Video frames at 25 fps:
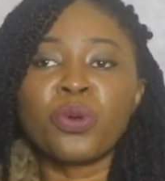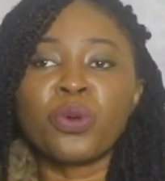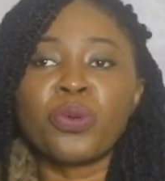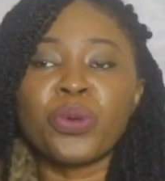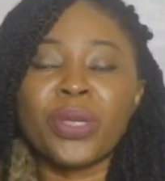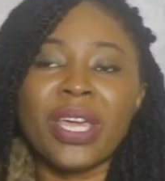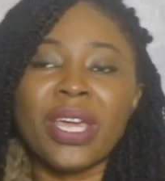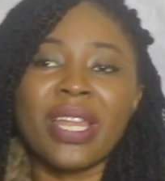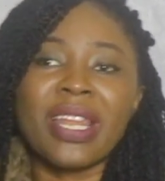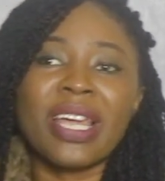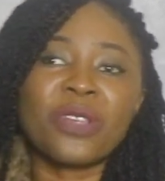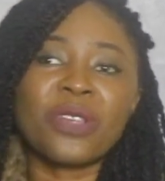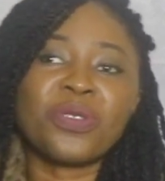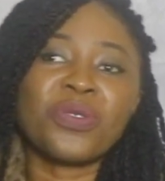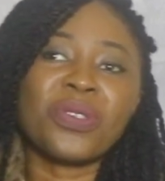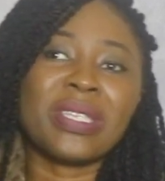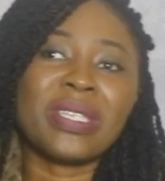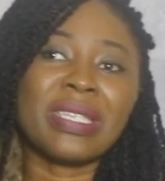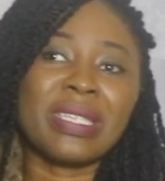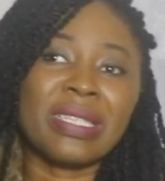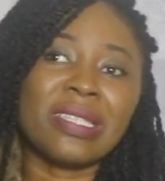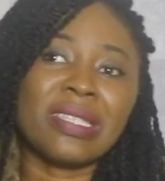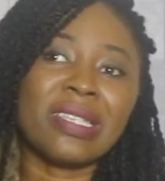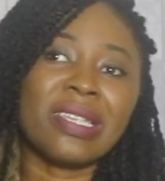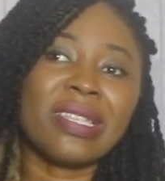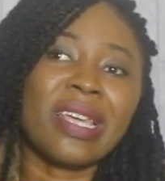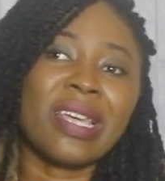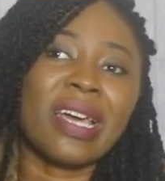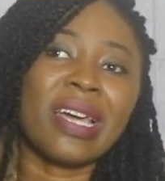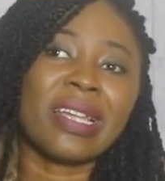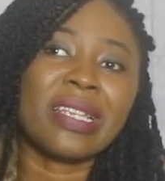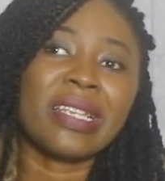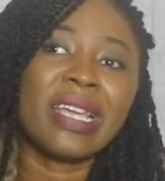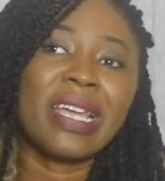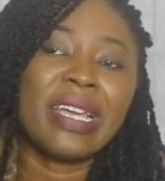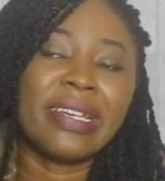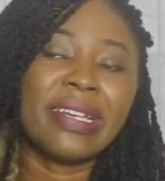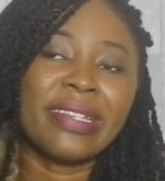we can actually see
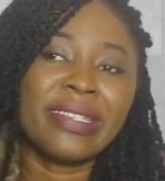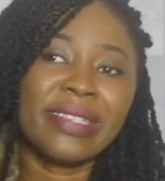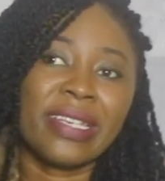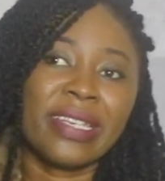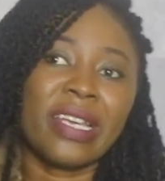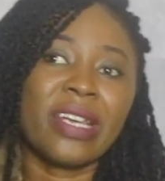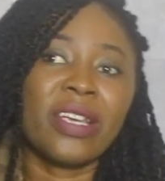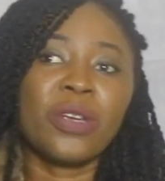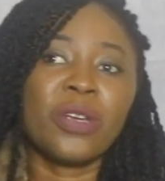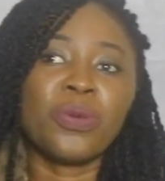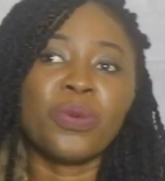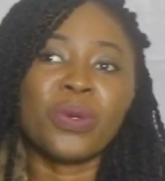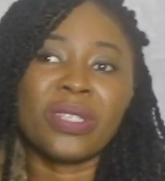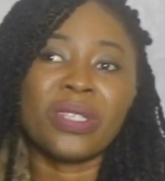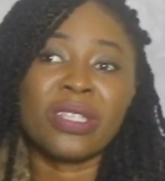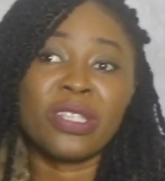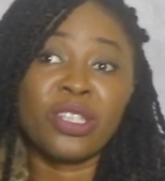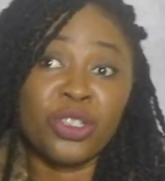that Terry was